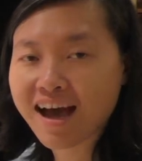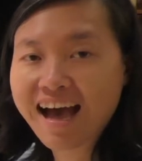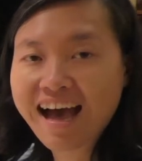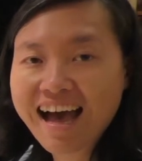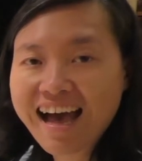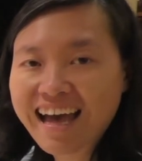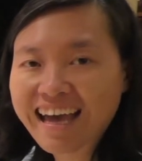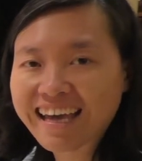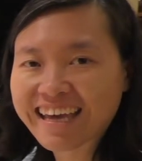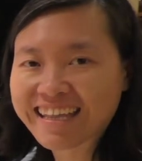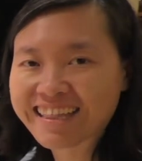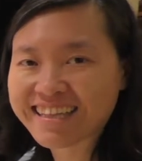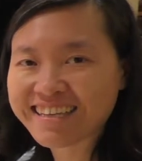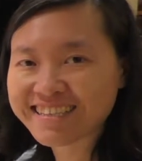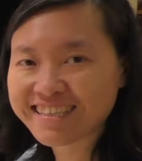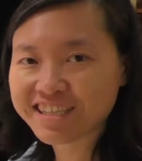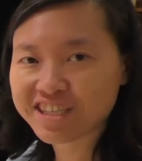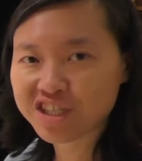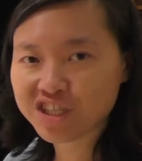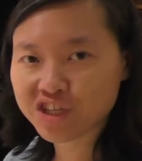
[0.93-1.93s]
Hi,
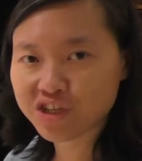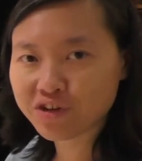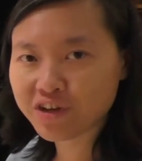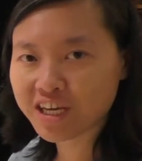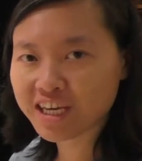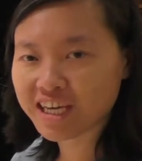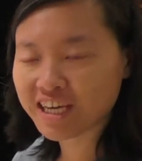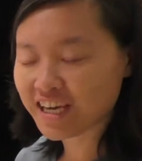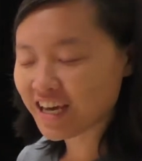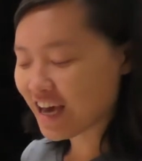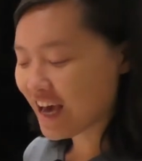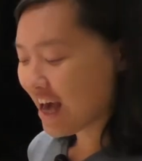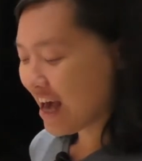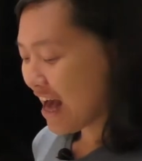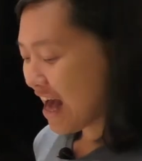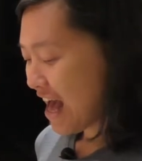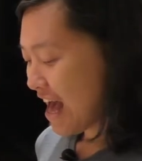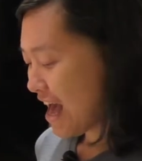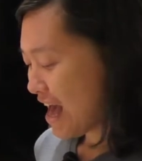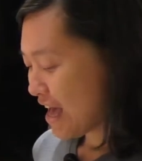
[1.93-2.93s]
this is Chuki,
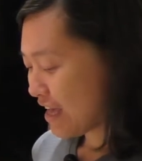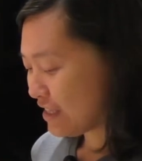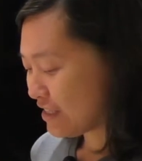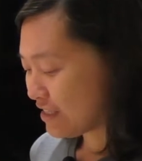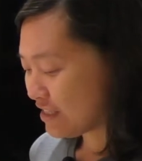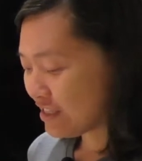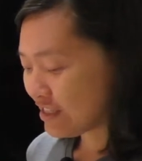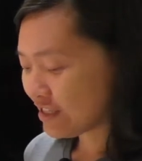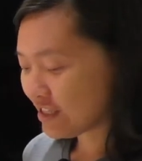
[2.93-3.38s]
and